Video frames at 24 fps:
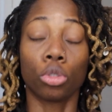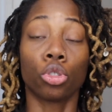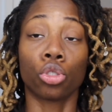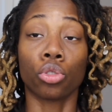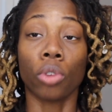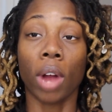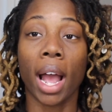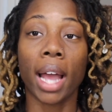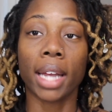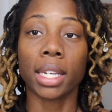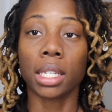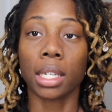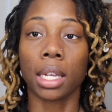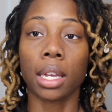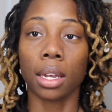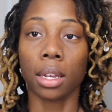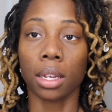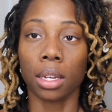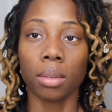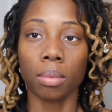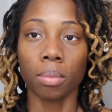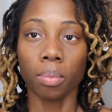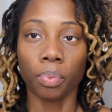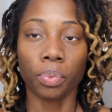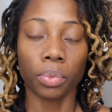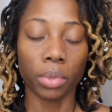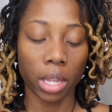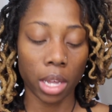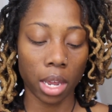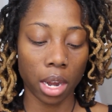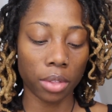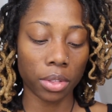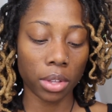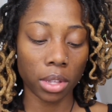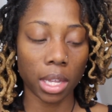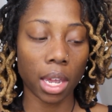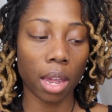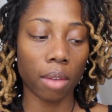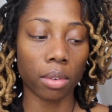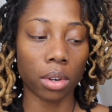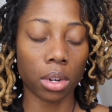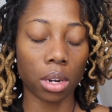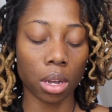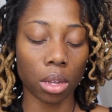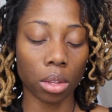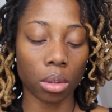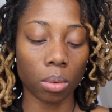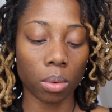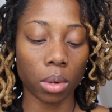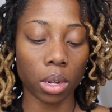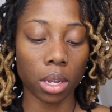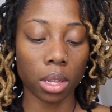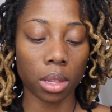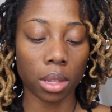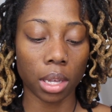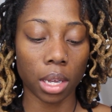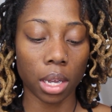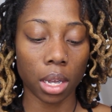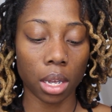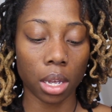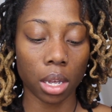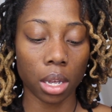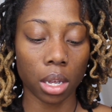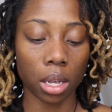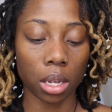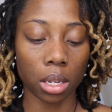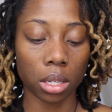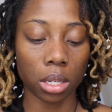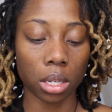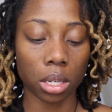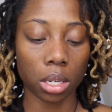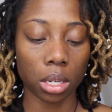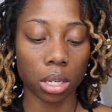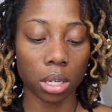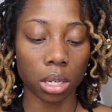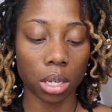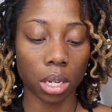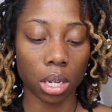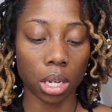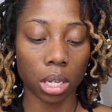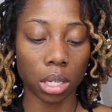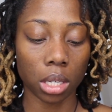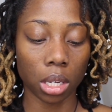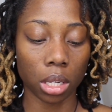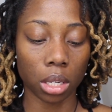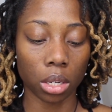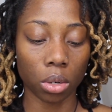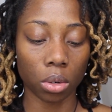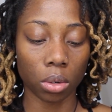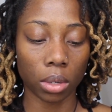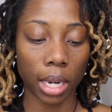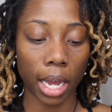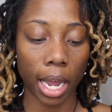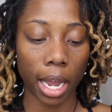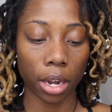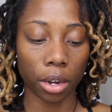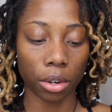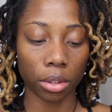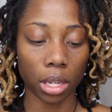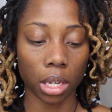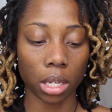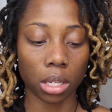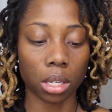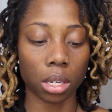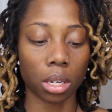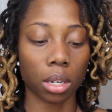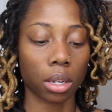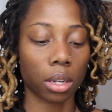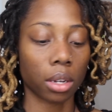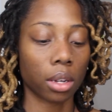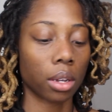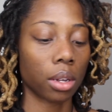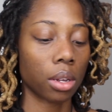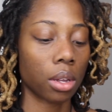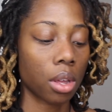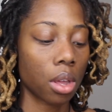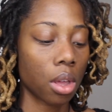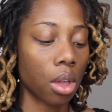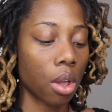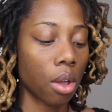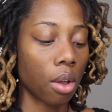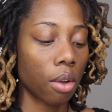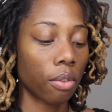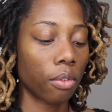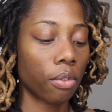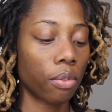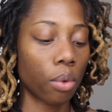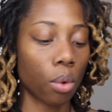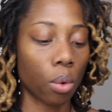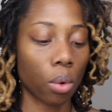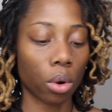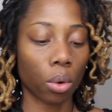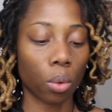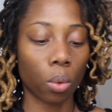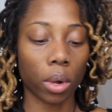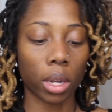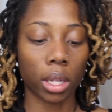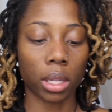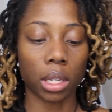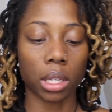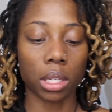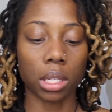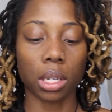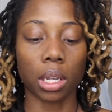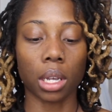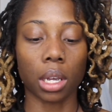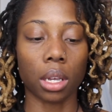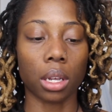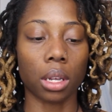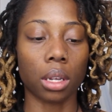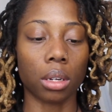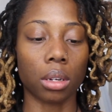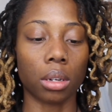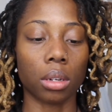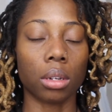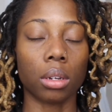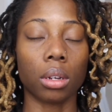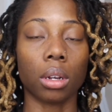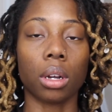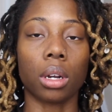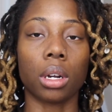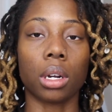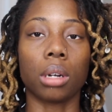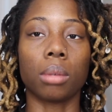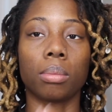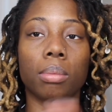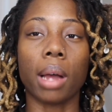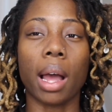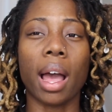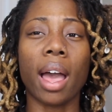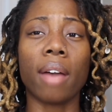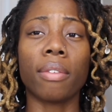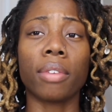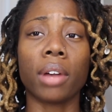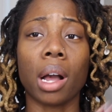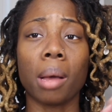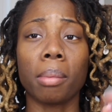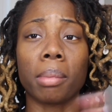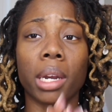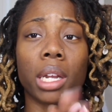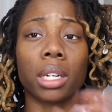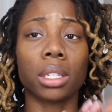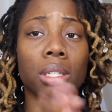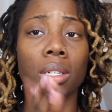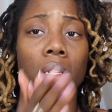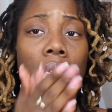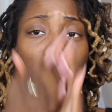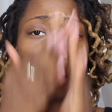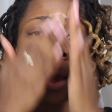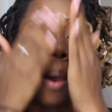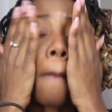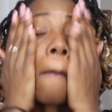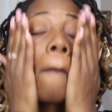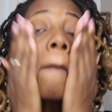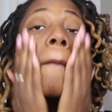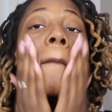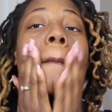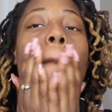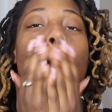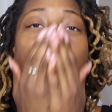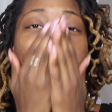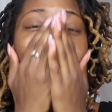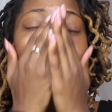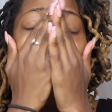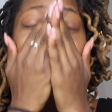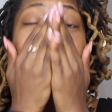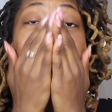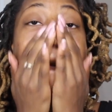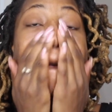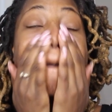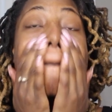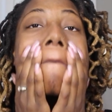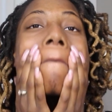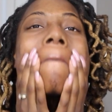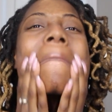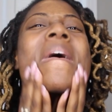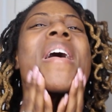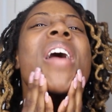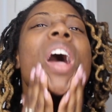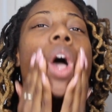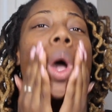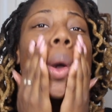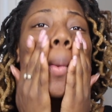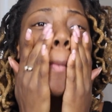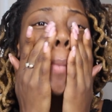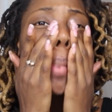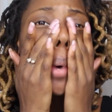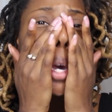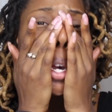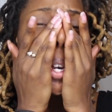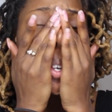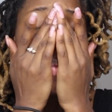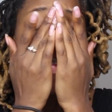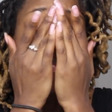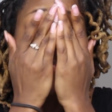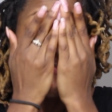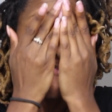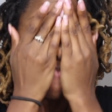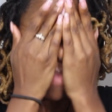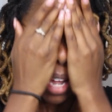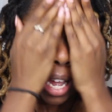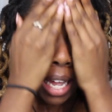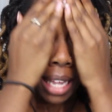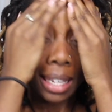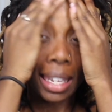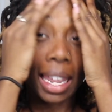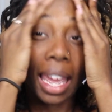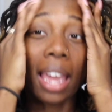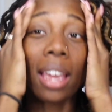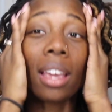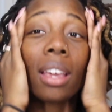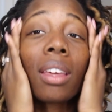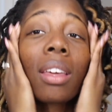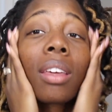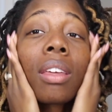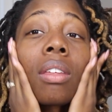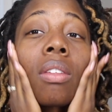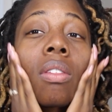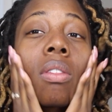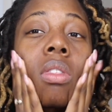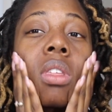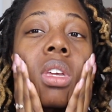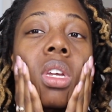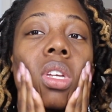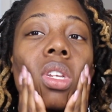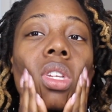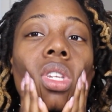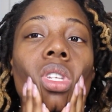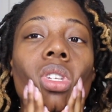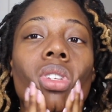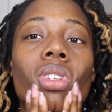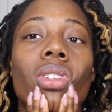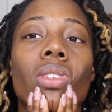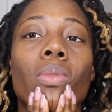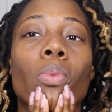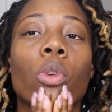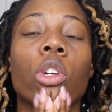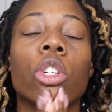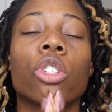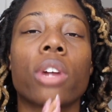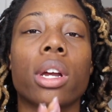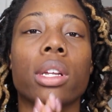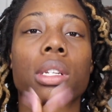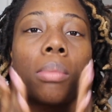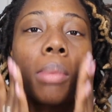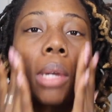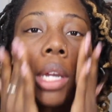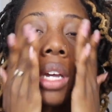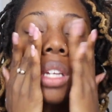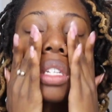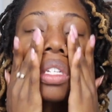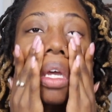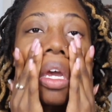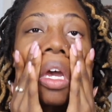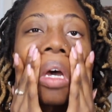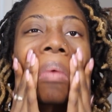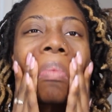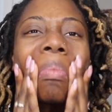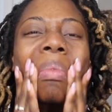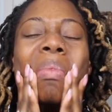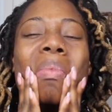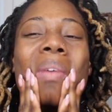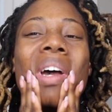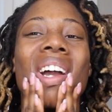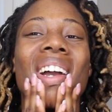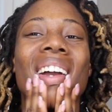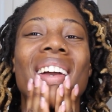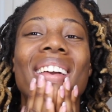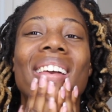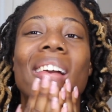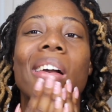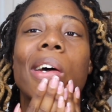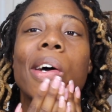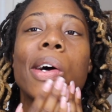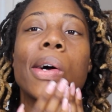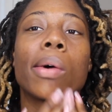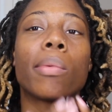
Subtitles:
dry skin, and I think they have another one that is a little lighter that's good for oily skin. I have combination skin, but I like this moisturizer because it helps my